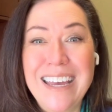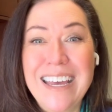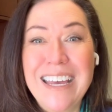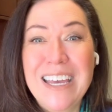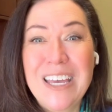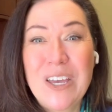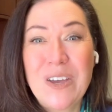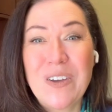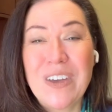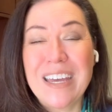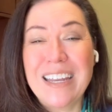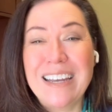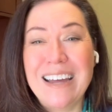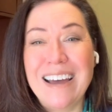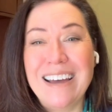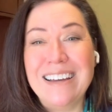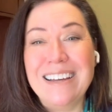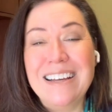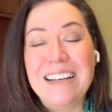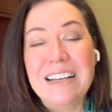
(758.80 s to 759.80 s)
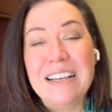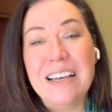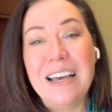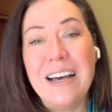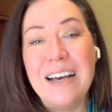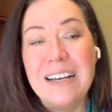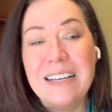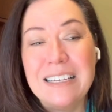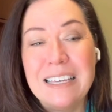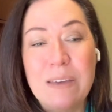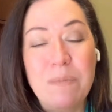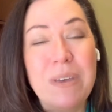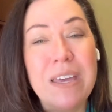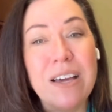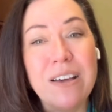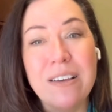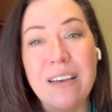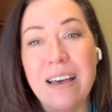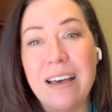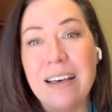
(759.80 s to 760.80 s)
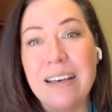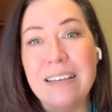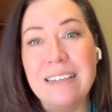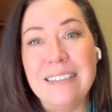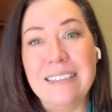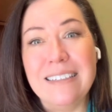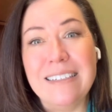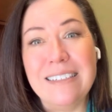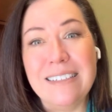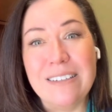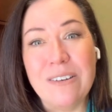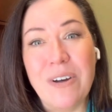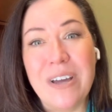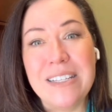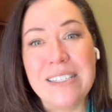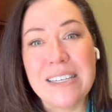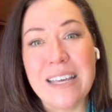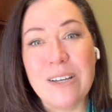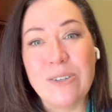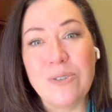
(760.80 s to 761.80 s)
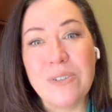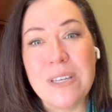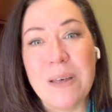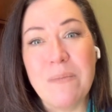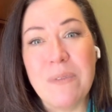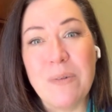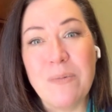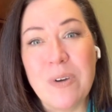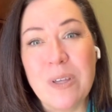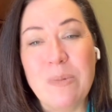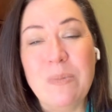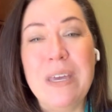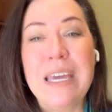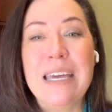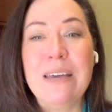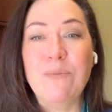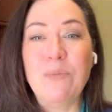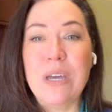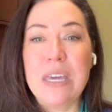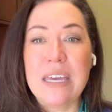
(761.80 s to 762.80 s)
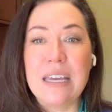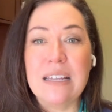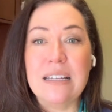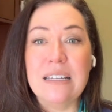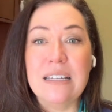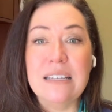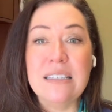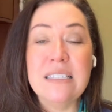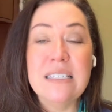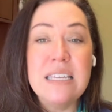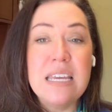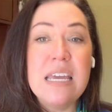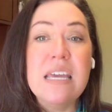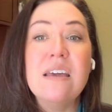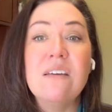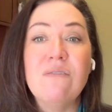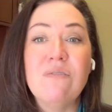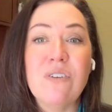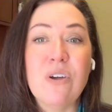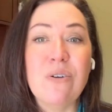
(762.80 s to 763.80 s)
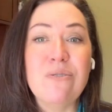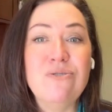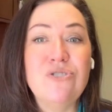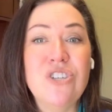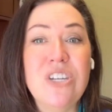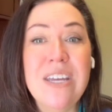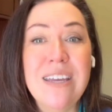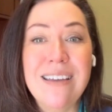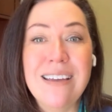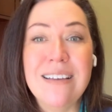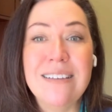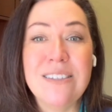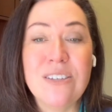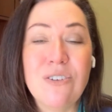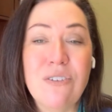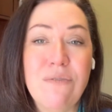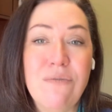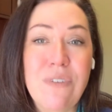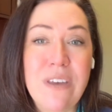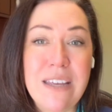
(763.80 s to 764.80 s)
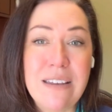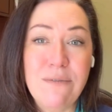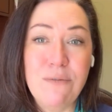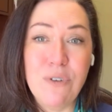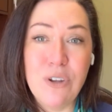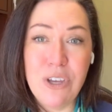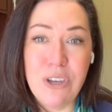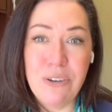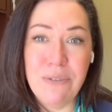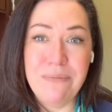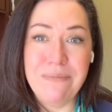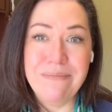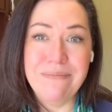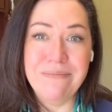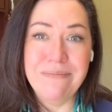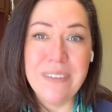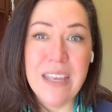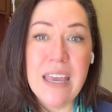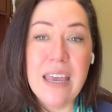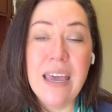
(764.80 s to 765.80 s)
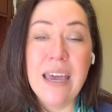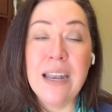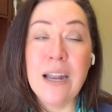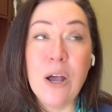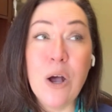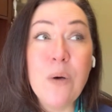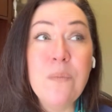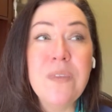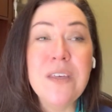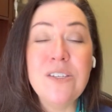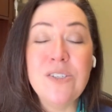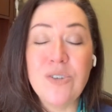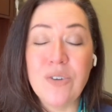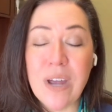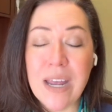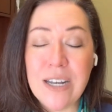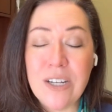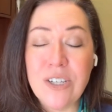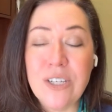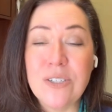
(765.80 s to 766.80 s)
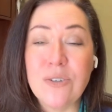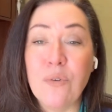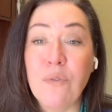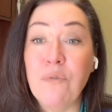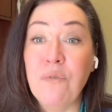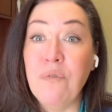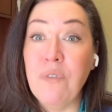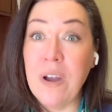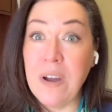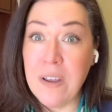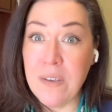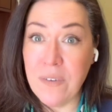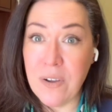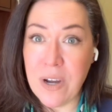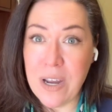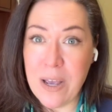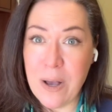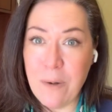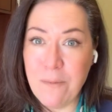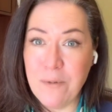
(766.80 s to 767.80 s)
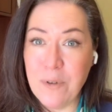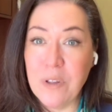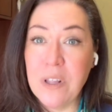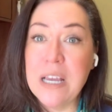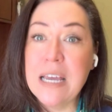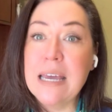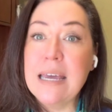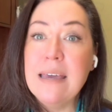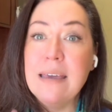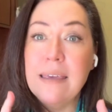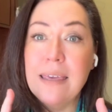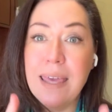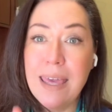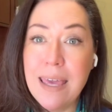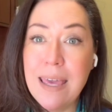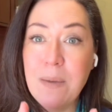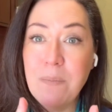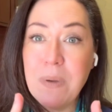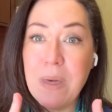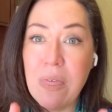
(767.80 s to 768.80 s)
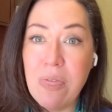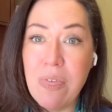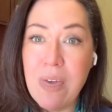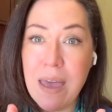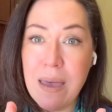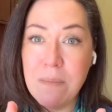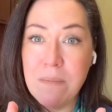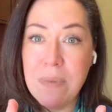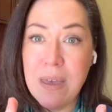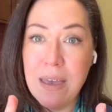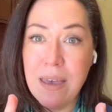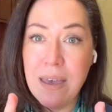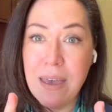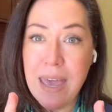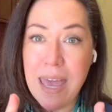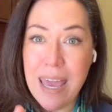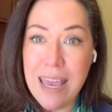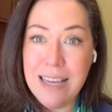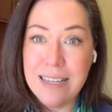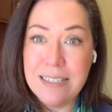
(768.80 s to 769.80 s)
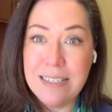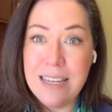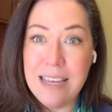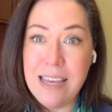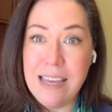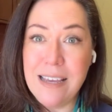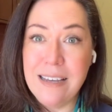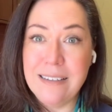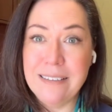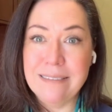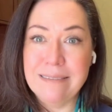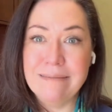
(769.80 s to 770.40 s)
you can uh, uh, give me, uh, go ahead and schedule something with me and we can see if coaching is a good fit for you. And I hope these strategies are very, very helpful. Keep them handy.